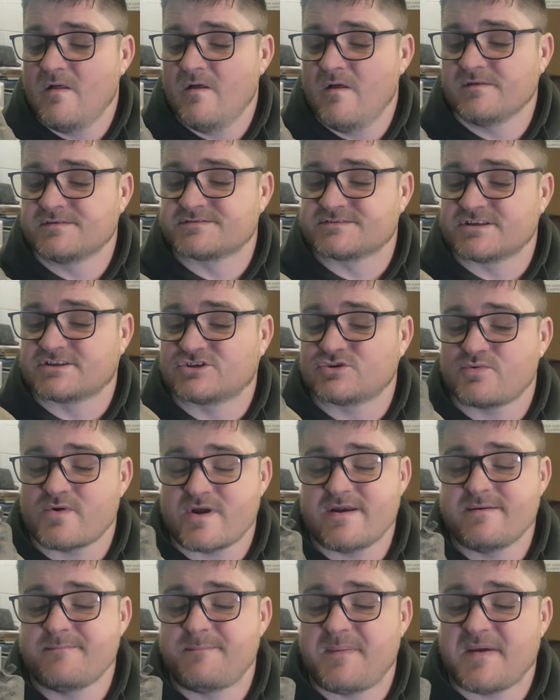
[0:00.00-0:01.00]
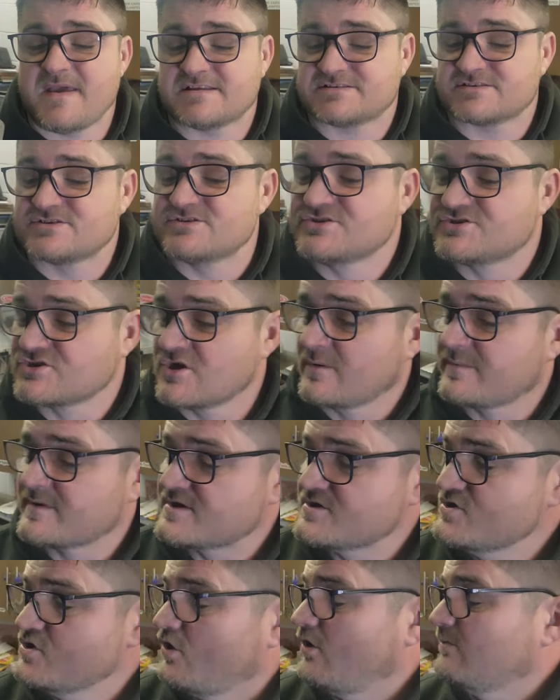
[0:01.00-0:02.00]
it's a twin piston jobby.
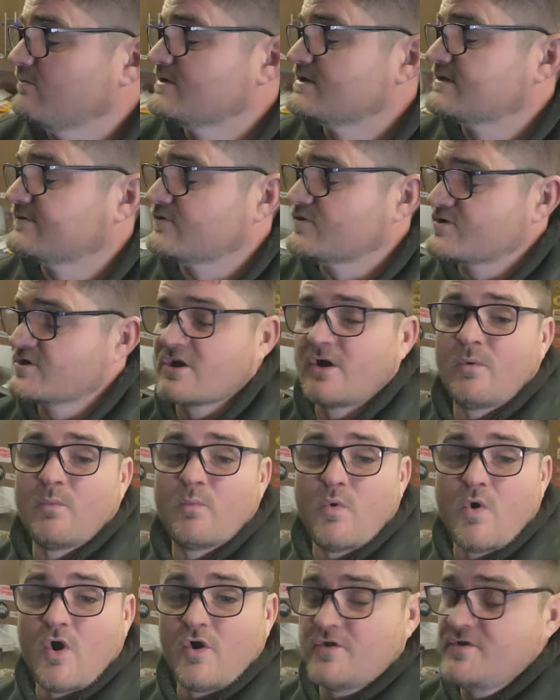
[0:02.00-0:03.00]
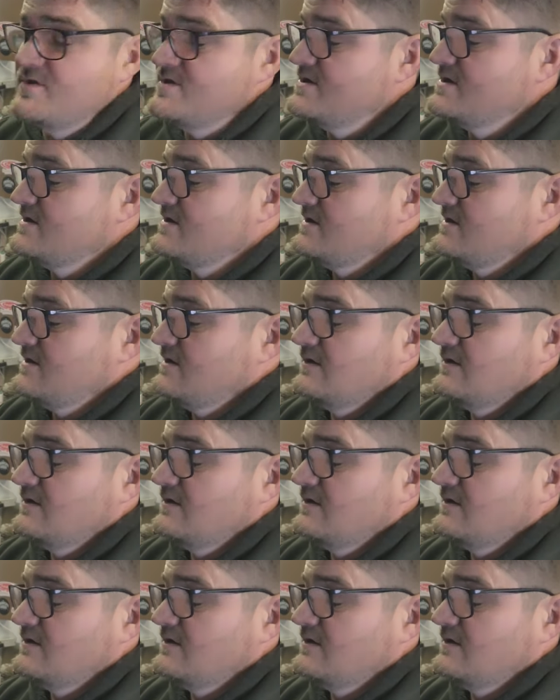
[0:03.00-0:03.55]
Normally they've only got one